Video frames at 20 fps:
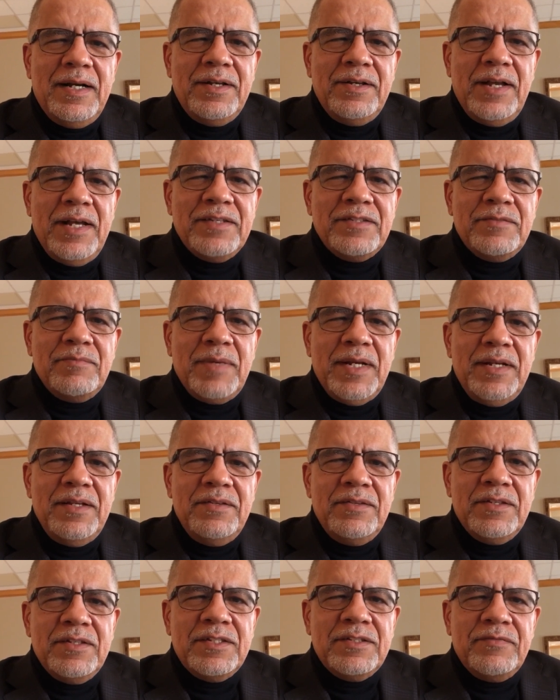
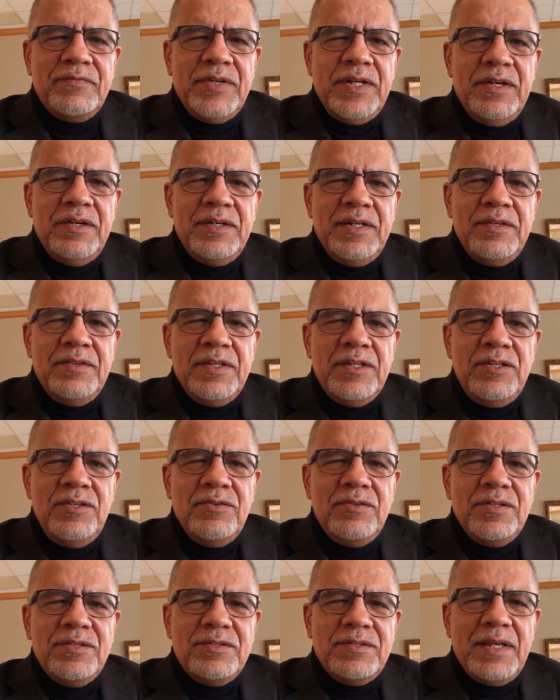underestimating the severity, then
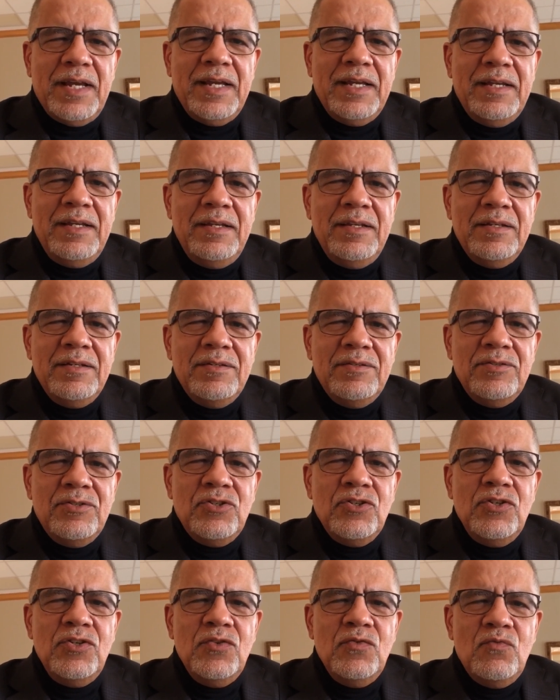you could say,
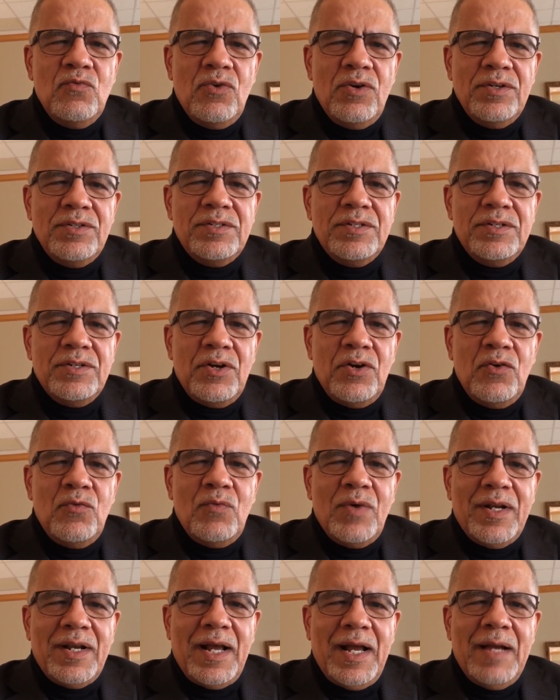Do you want to know
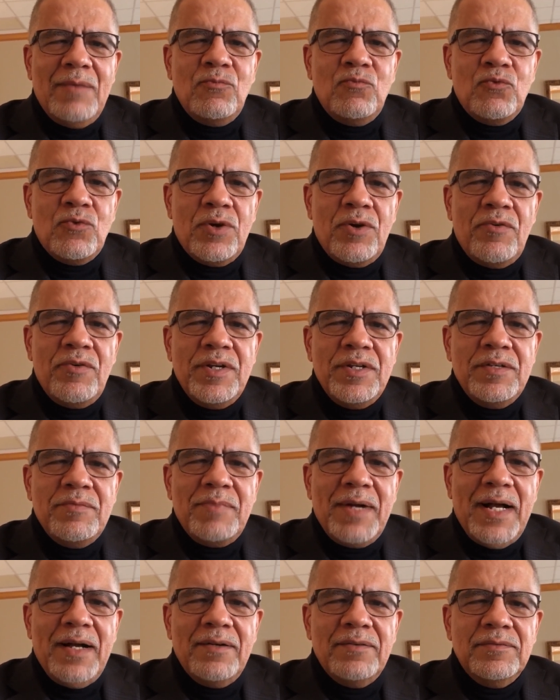what I'm worried
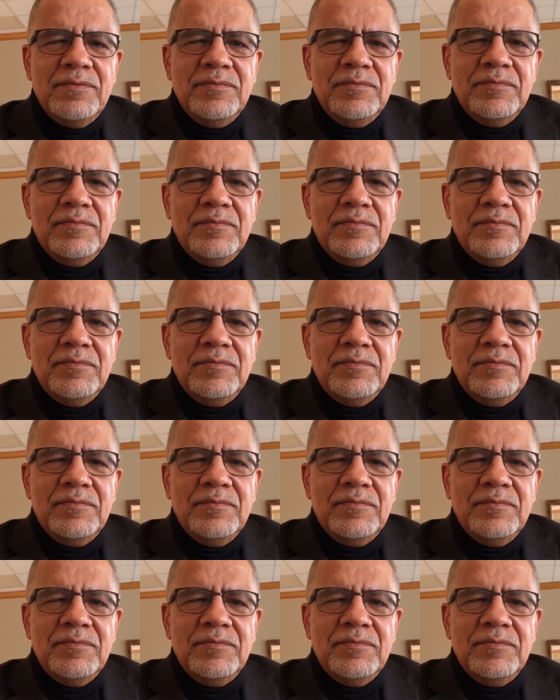about?